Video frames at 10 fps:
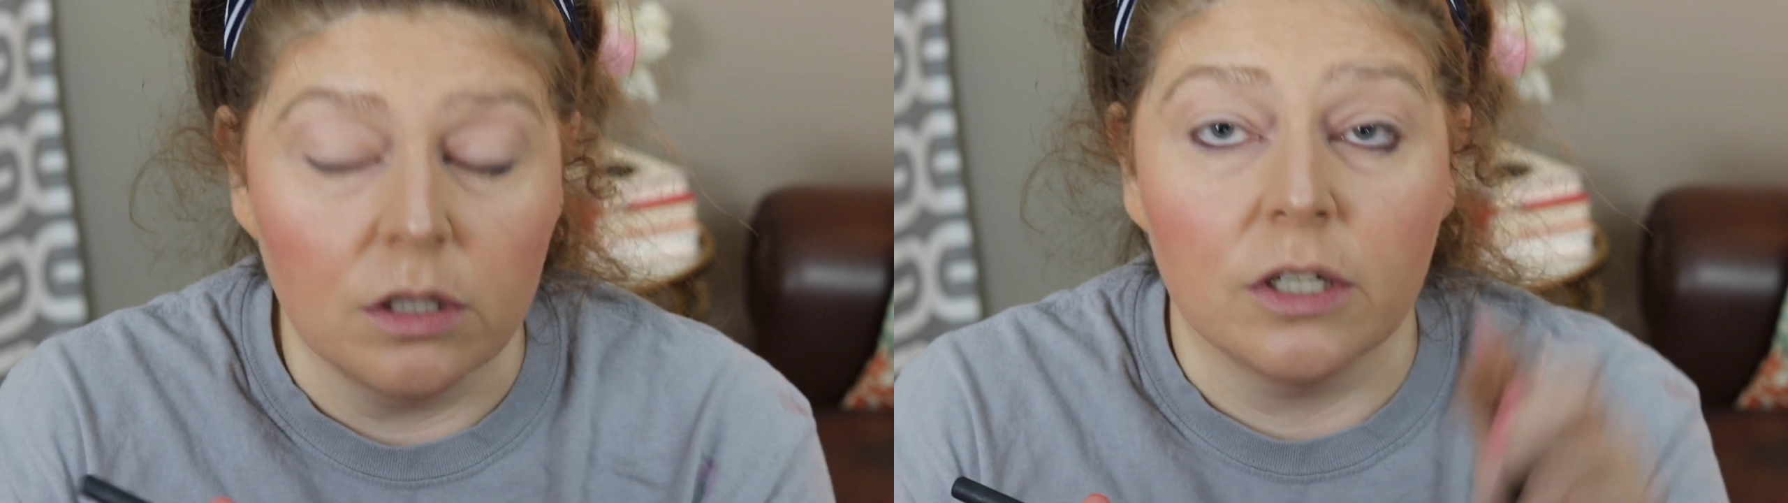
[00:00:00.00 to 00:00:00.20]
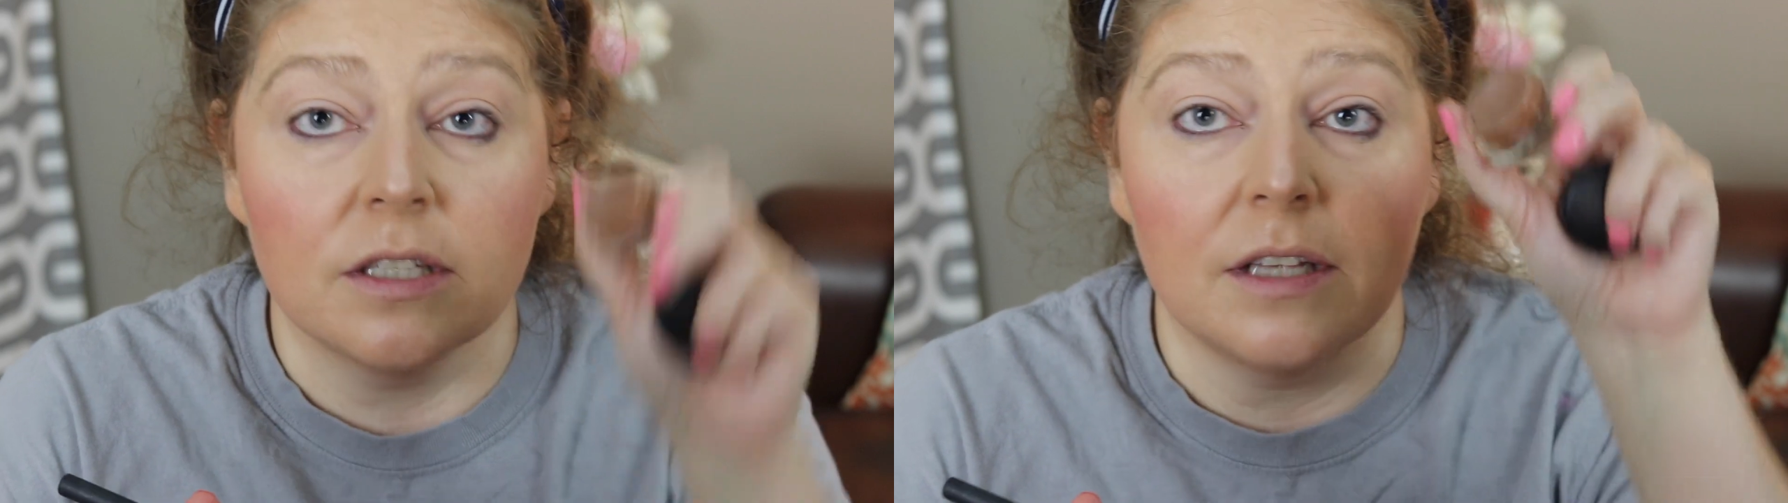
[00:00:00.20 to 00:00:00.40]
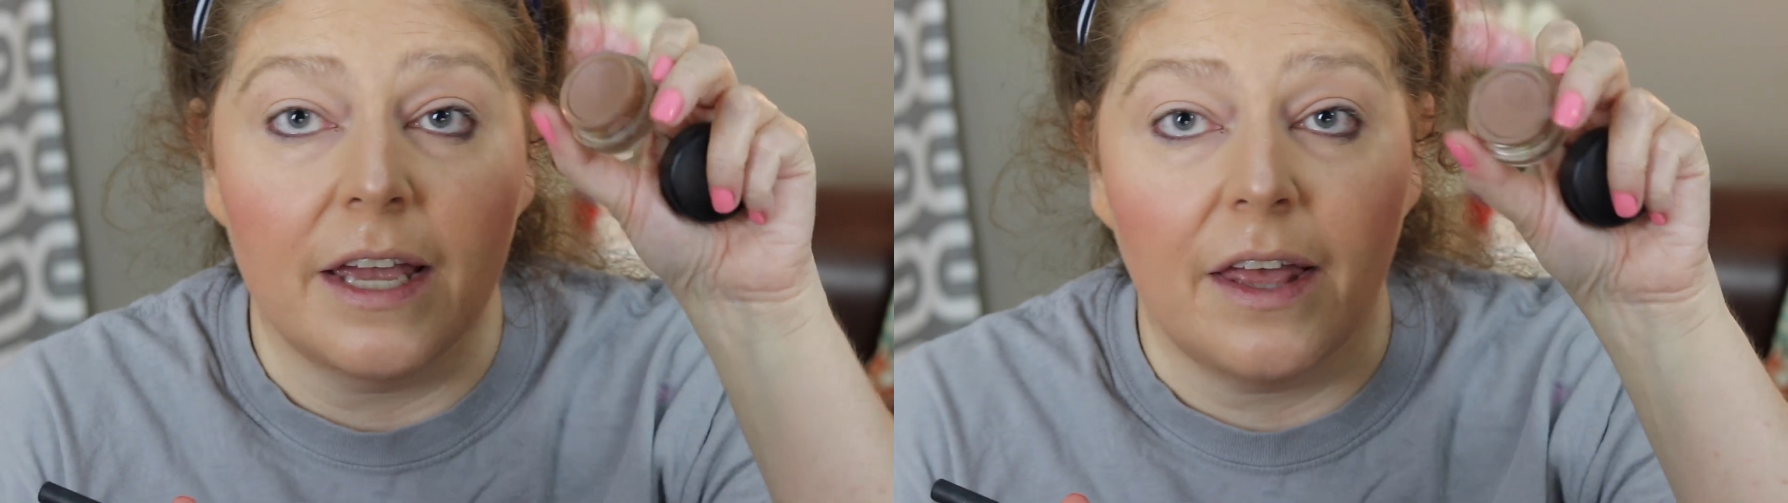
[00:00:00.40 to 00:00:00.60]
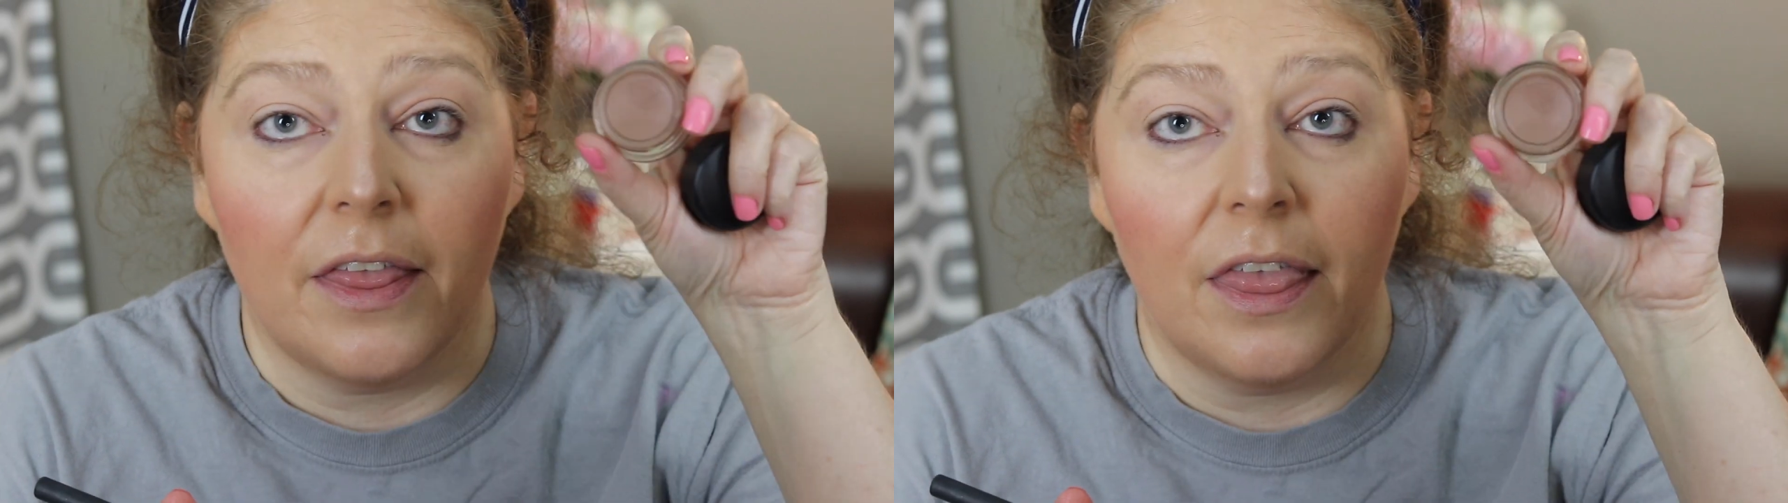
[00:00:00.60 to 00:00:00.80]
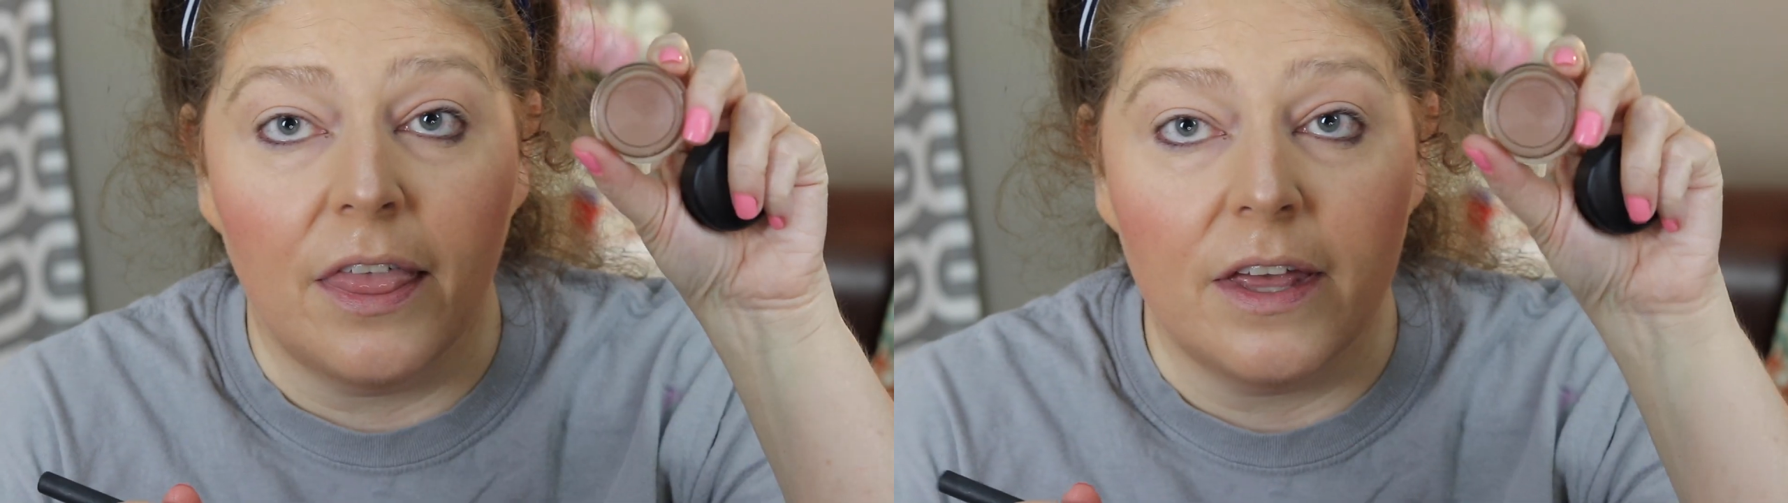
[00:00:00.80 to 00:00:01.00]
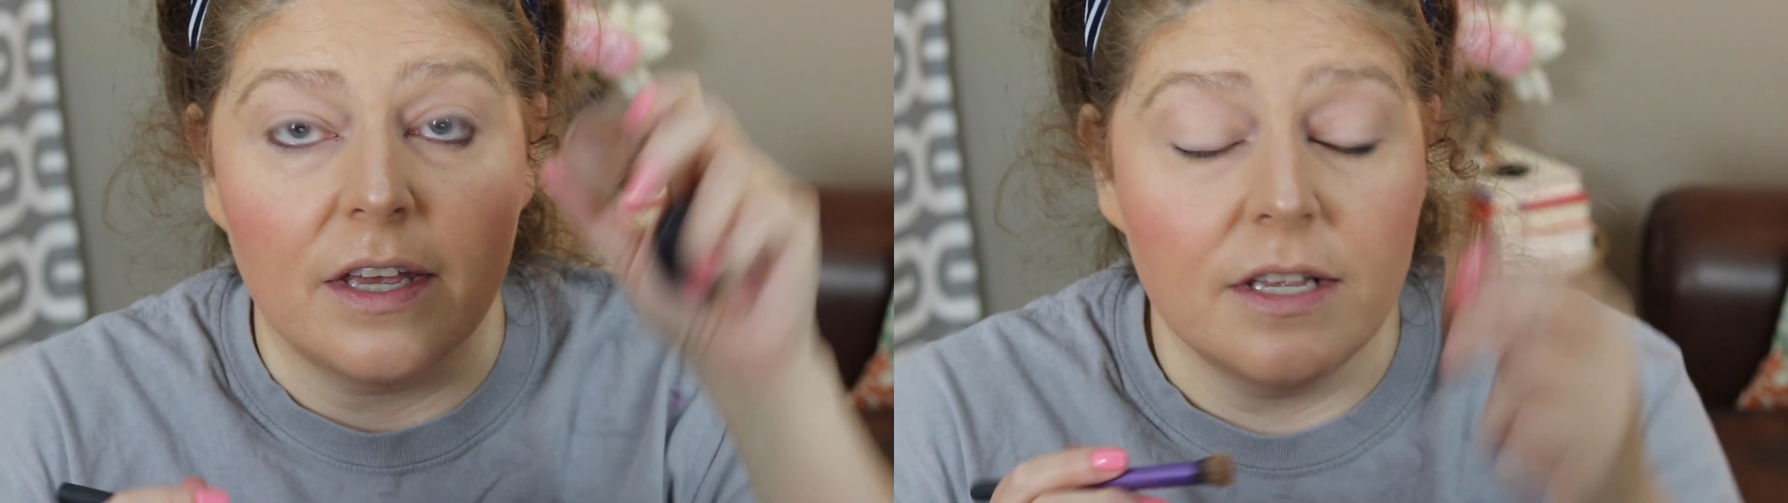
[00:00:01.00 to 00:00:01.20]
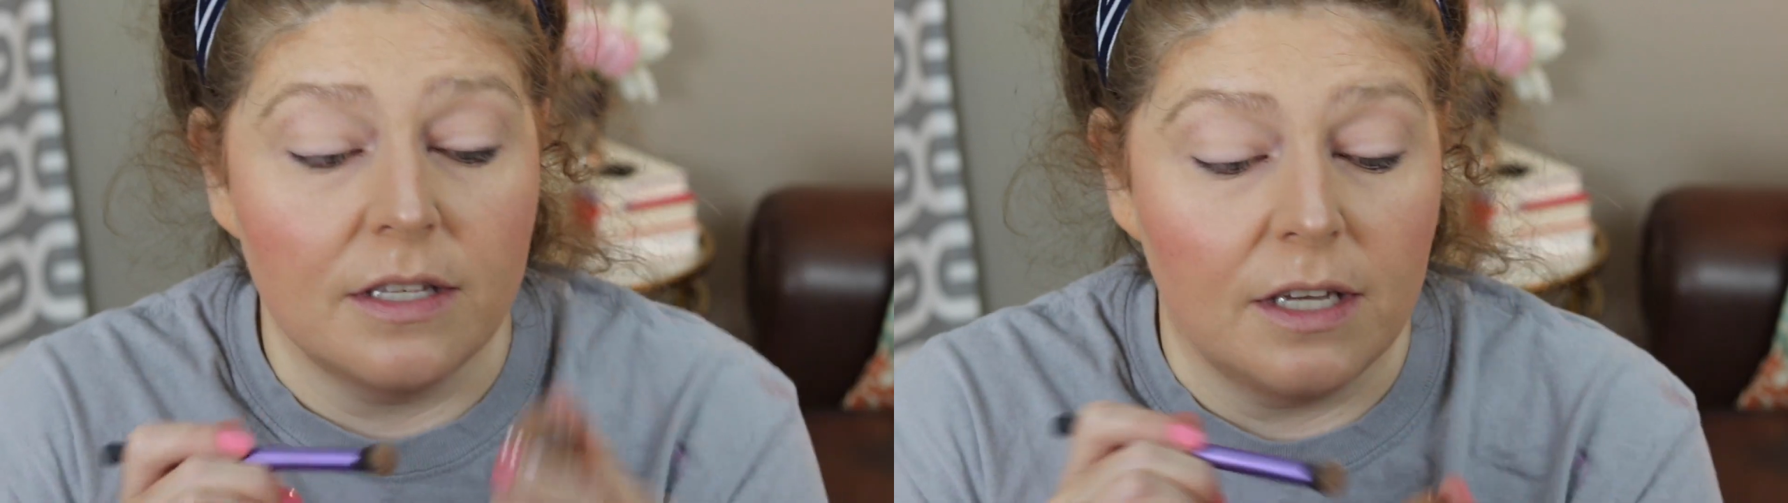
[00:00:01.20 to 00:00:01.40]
Looks like this,